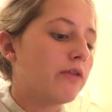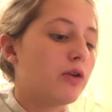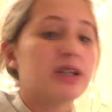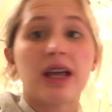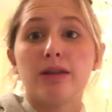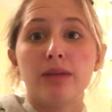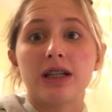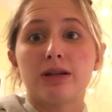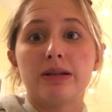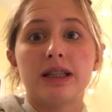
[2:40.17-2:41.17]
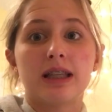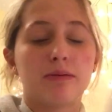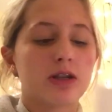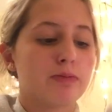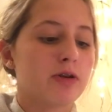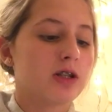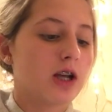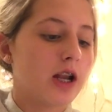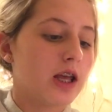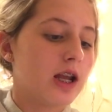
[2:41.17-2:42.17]
I wrote down the measurements that we're supposed to
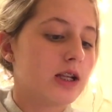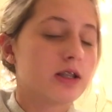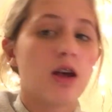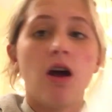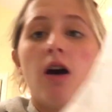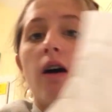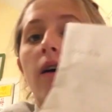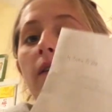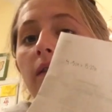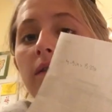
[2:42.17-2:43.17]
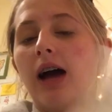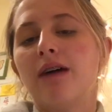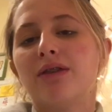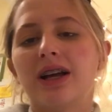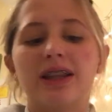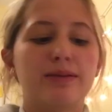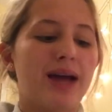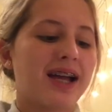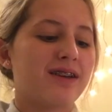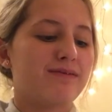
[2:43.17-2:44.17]
cut it, and I wrote it on the
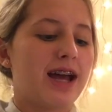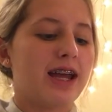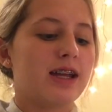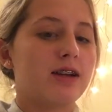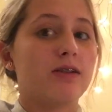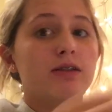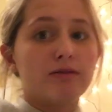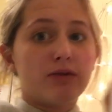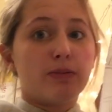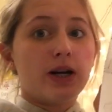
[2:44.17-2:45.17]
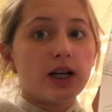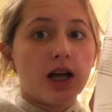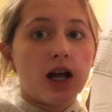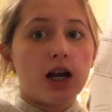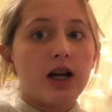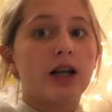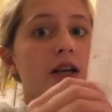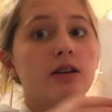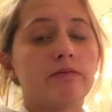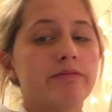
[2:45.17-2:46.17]
back of my report
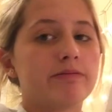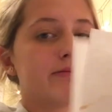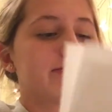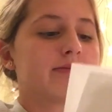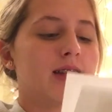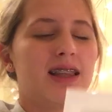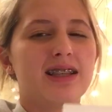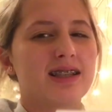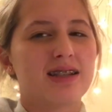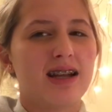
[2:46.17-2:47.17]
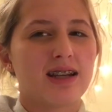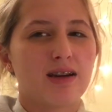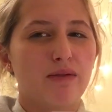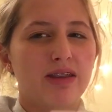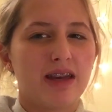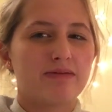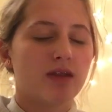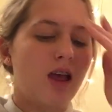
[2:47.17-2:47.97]
card. Let's just not talk about that.